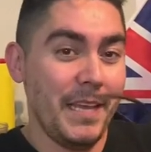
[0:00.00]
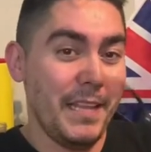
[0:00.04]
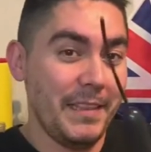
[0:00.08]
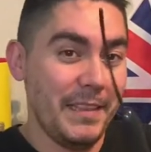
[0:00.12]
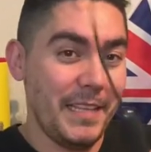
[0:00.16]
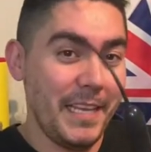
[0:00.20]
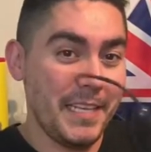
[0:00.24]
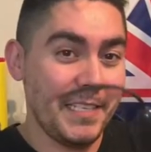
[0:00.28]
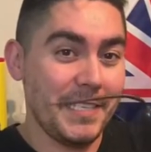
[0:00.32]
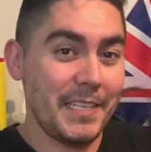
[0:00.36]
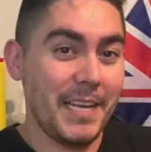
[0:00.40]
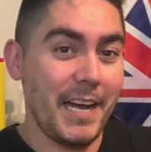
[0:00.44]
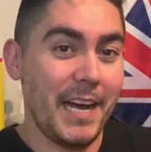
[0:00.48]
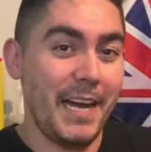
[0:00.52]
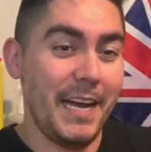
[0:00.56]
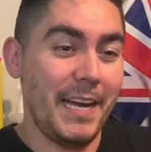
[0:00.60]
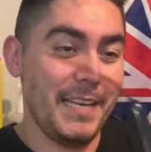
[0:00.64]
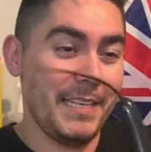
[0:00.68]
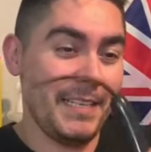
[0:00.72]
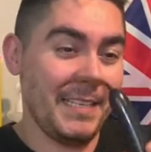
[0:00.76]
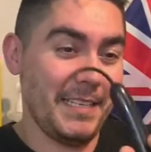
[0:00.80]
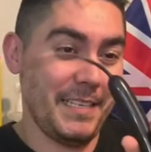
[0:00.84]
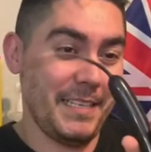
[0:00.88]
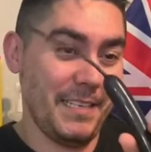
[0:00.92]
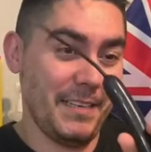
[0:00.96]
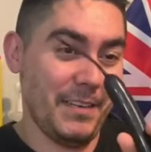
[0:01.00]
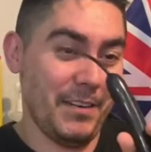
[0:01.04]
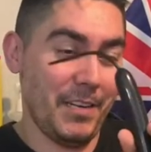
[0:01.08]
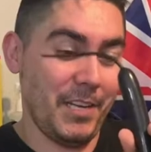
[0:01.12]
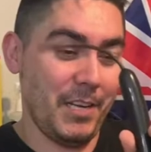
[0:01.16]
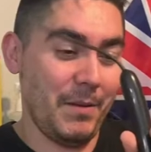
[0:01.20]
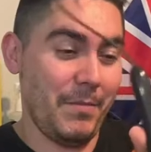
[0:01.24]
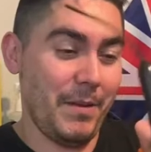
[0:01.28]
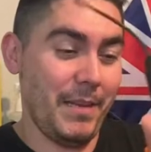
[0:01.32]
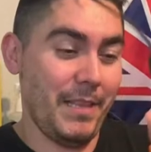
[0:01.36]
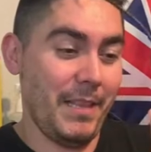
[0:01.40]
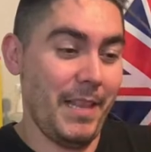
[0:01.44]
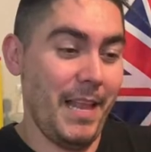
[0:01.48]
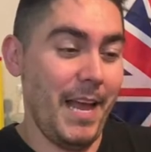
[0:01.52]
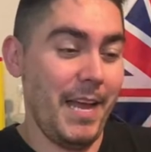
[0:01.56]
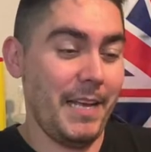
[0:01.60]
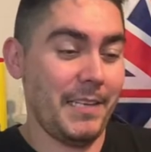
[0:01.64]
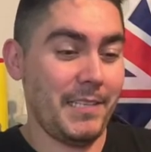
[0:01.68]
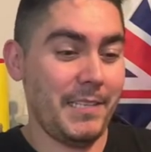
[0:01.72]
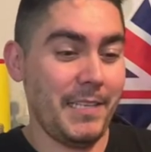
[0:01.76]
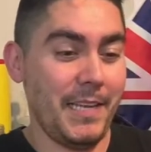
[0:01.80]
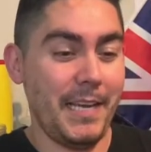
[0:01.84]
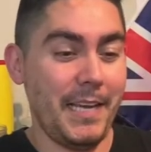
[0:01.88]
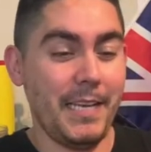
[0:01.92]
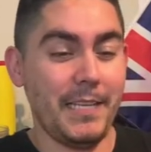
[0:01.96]
These guys are gonna be
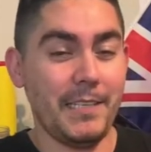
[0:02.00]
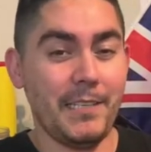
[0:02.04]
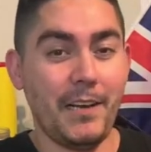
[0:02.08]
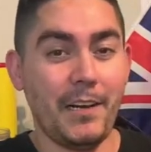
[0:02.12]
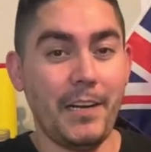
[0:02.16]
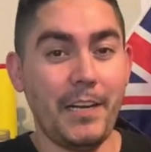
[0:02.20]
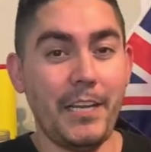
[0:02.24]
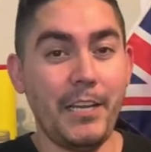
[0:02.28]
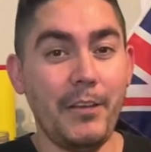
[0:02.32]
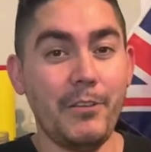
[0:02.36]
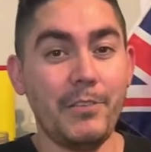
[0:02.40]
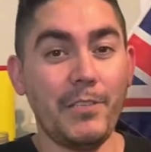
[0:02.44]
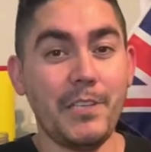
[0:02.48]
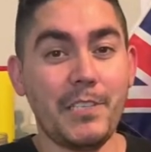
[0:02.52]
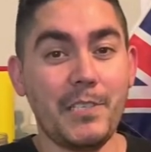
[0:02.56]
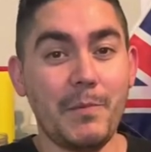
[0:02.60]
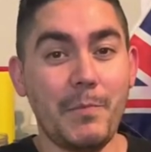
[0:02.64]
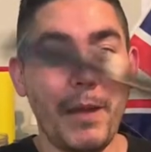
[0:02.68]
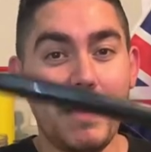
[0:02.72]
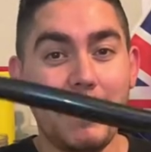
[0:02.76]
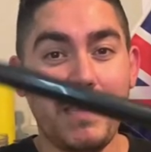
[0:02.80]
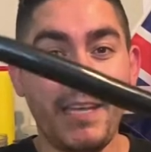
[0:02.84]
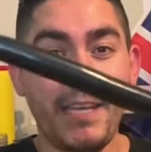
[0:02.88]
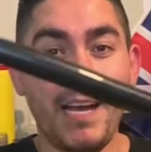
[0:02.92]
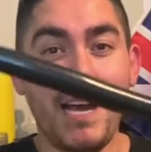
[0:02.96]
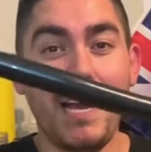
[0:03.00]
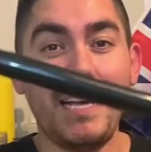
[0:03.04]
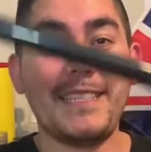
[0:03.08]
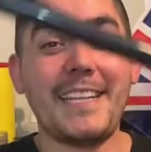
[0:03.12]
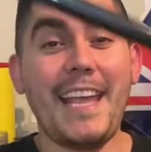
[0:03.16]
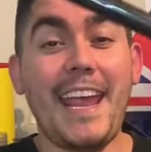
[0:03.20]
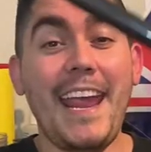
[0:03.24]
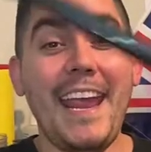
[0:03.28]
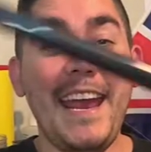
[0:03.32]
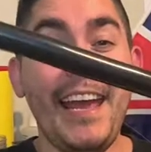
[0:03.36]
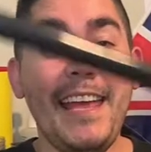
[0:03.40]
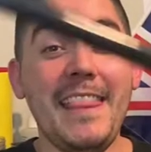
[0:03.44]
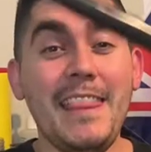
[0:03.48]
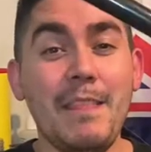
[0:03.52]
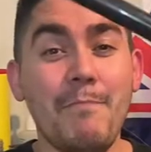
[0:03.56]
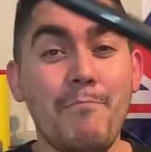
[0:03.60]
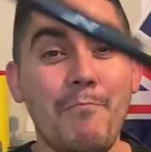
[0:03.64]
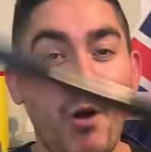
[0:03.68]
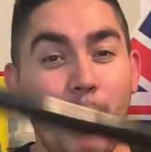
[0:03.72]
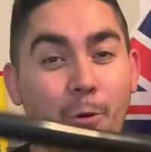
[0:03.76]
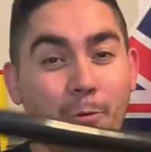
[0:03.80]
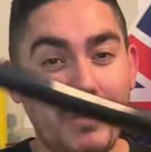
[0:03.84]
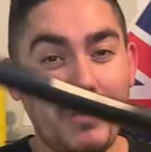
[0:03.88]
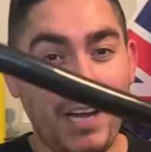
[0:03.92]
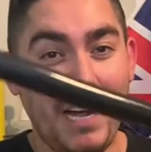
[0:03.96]
last things. I'm gonna use this to make the eyes and the
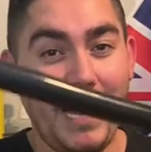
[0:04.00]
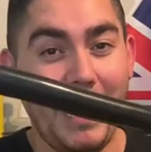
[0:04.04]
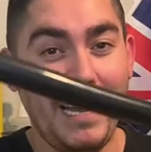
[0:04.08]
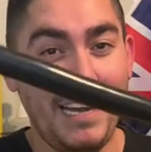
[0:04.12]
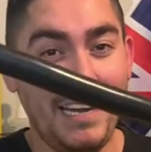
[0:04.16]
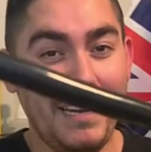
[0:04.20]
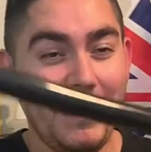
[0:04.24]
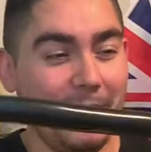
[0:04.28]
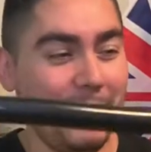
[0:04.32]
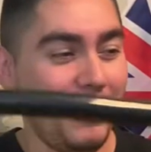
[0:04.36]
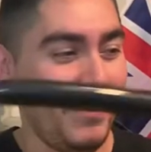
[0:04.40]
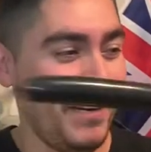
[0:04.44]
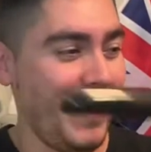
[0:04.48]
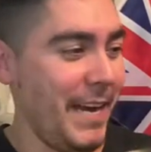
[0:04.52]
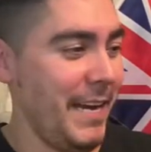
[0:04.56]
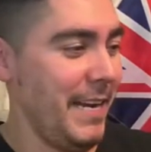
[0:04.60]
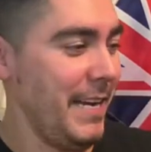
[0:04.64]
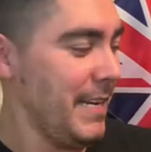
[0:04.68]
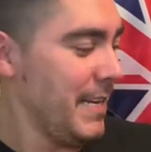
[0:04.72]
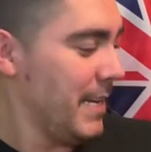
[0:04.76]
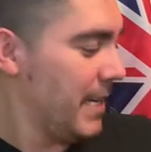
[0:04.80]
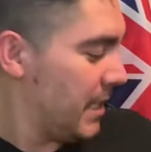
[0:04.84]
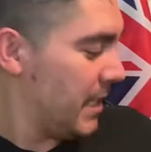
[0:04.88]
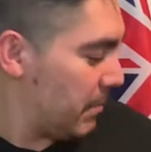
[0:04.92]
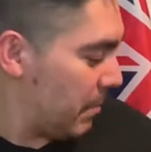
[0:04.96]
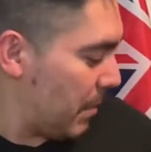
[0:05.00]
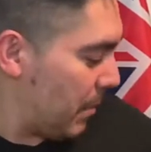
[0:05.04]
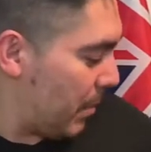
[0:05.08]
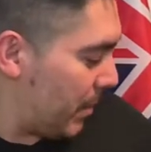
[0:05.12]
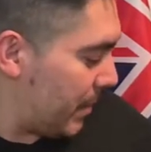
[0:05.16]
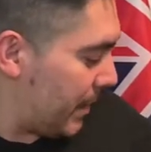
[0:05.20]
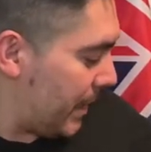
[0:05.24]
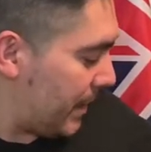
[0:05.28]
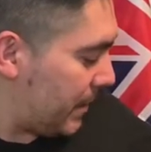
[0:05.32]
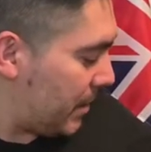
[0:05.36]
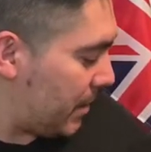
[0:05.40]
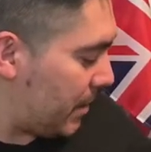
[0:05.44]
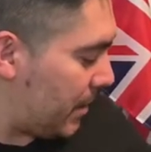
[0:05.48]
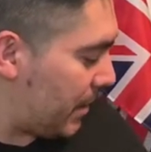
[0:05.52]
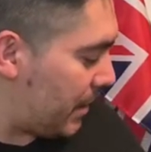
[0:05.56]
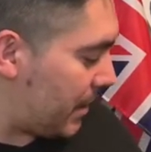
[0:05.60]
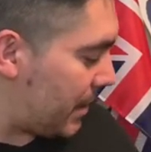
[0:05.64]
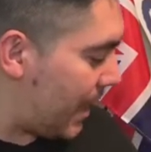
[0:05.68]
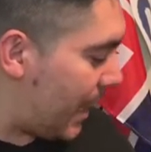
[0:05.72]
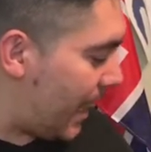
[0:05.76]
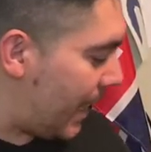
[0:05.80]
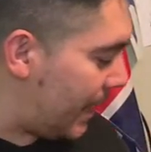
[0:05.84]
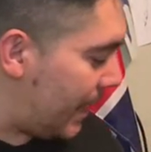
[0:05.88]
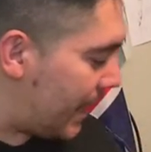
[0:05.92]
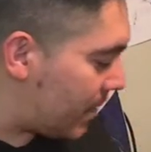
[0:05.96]
bow tie, okay? I'm gonna put that to the
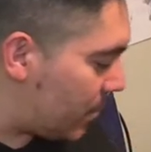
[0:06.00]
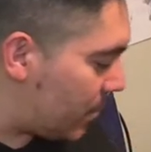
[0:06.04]
side as